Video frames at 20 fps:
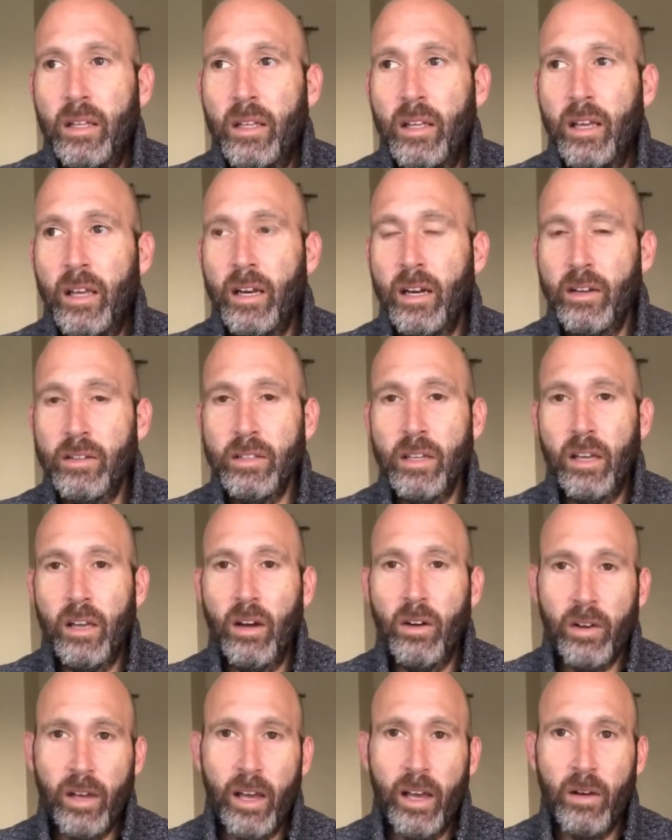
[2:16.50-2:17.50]
And I was like,
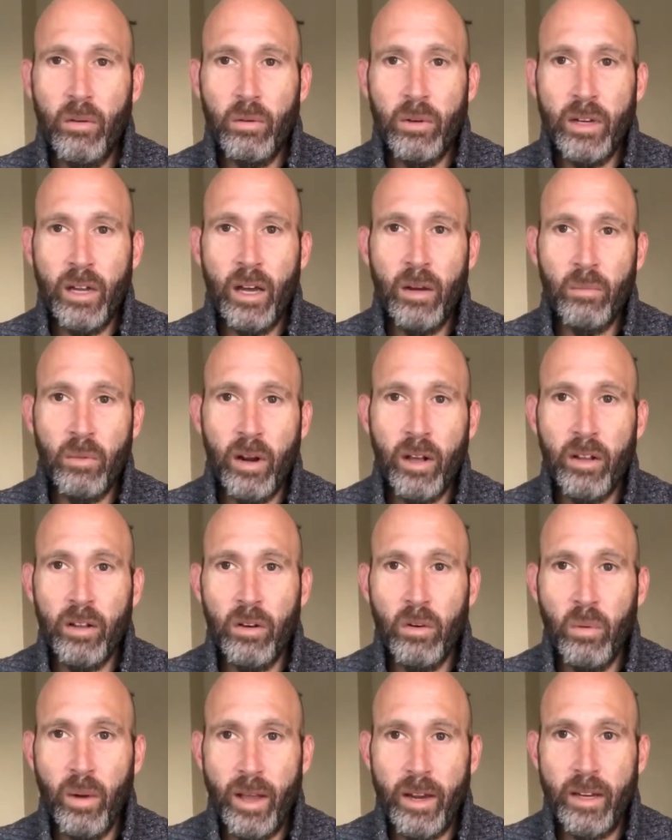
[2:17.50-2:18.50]
okay, well, now I'm regular
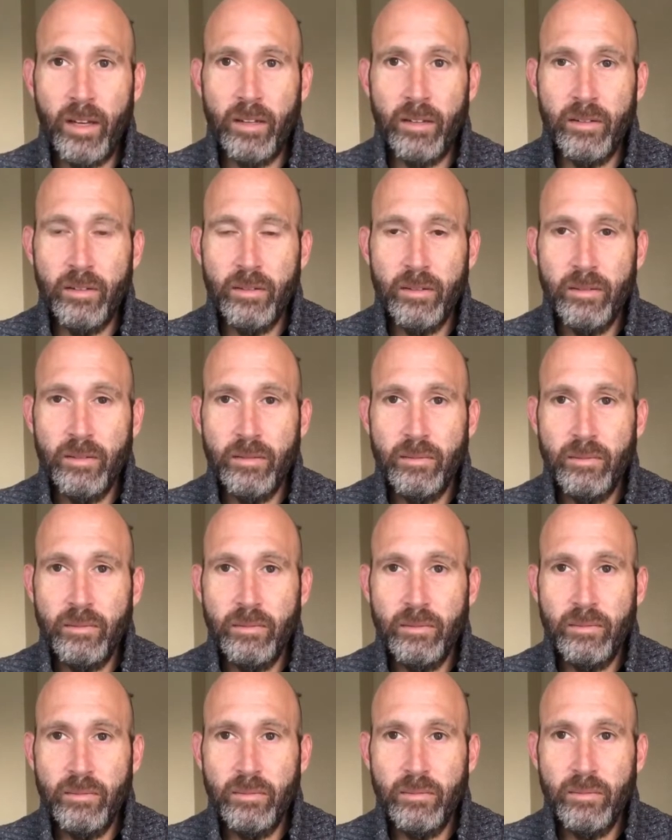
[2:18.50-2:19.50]
weighted.
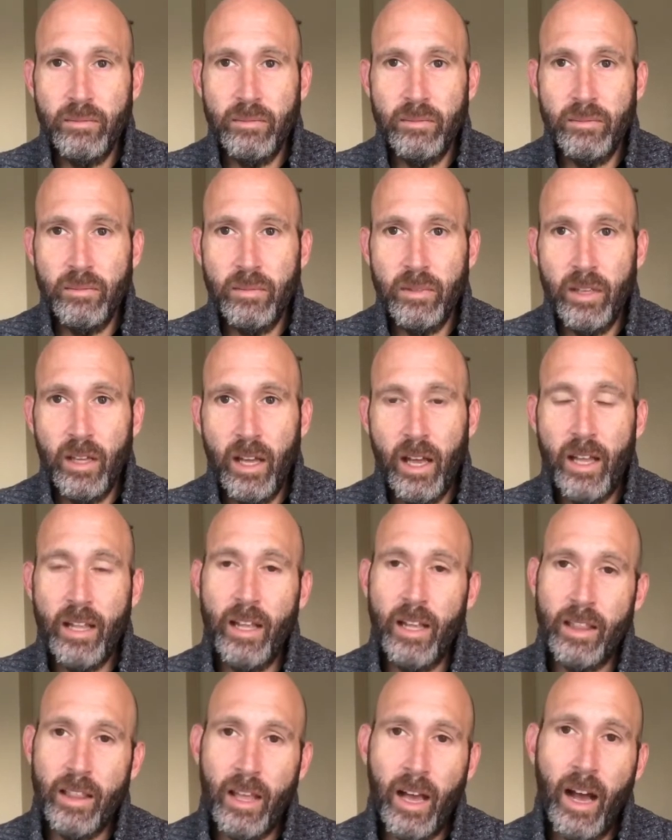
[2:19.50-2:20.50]
And
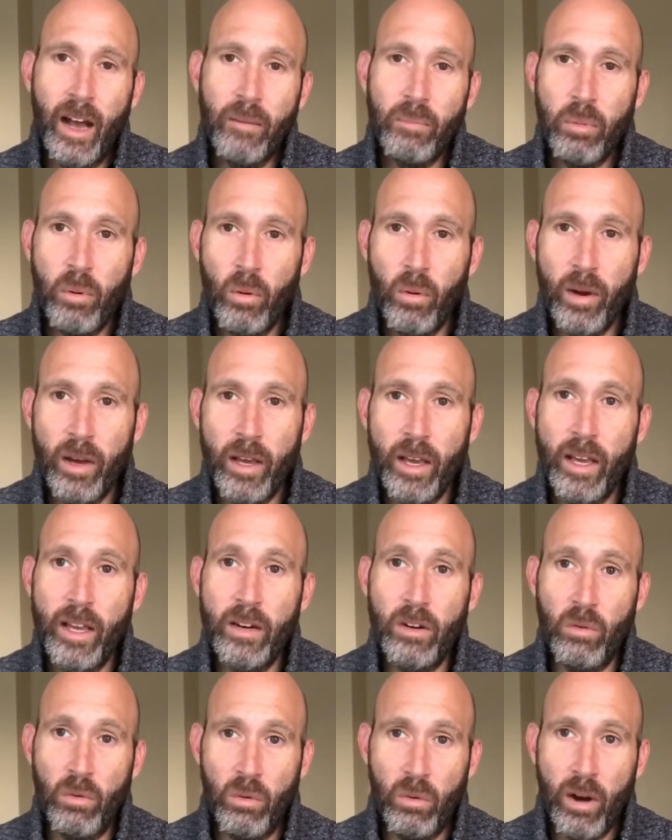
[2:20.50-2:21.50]
at that point,
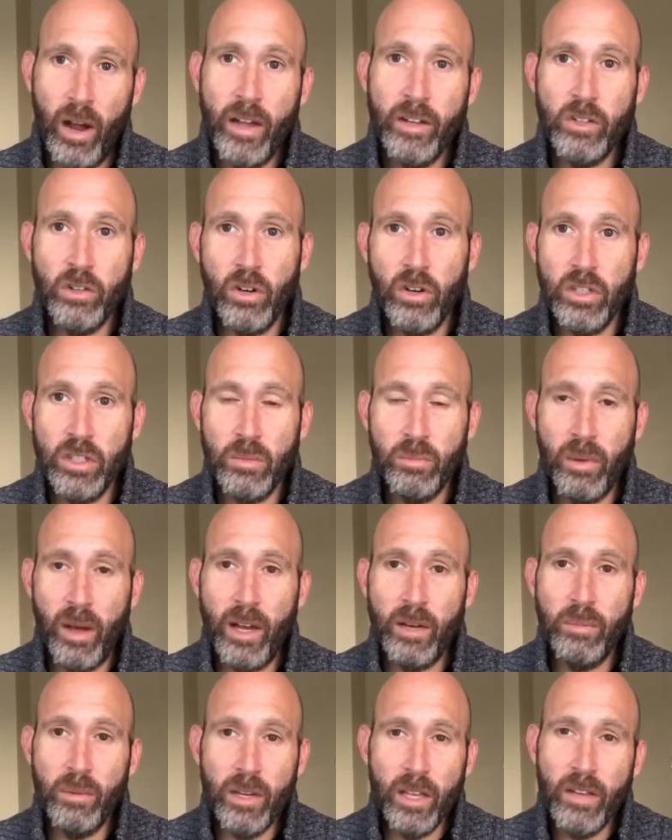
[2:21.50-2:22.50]
in
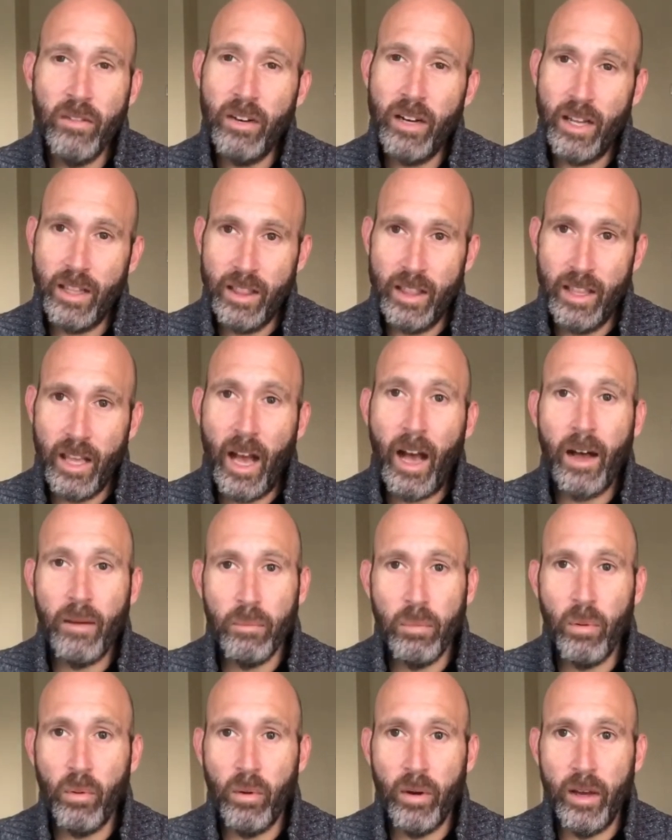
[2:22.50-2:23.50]
retrospect, but even at that
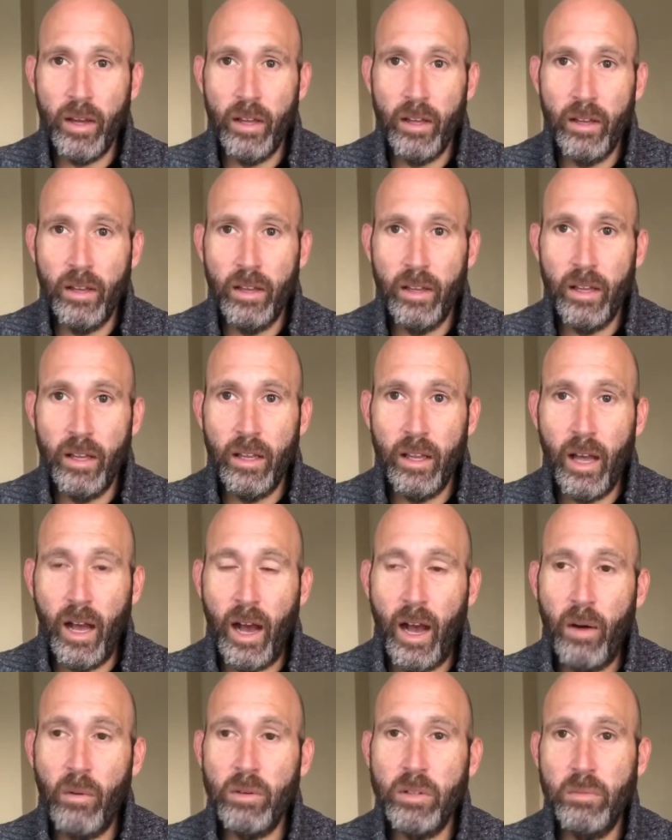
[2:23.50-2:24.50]
point,
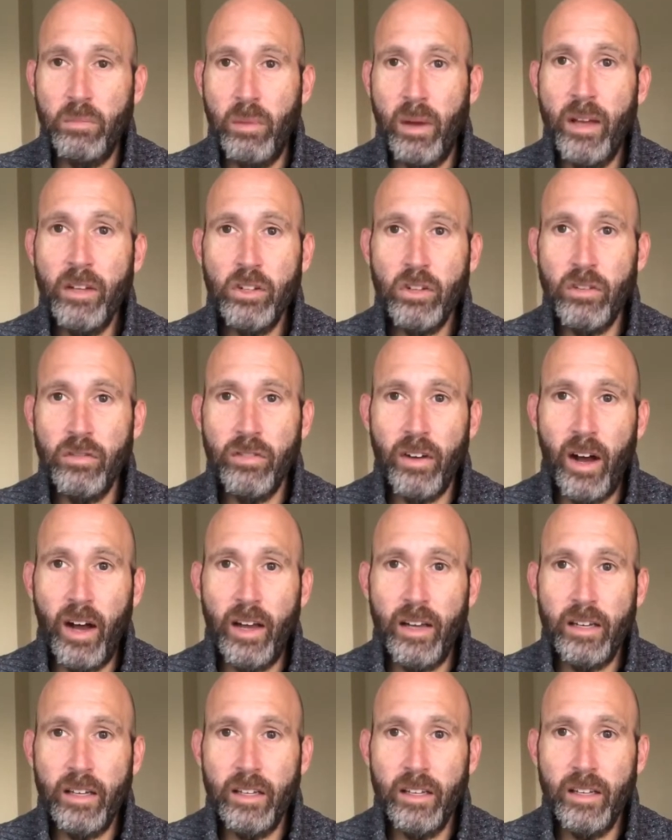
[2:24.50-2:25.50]
I was petrified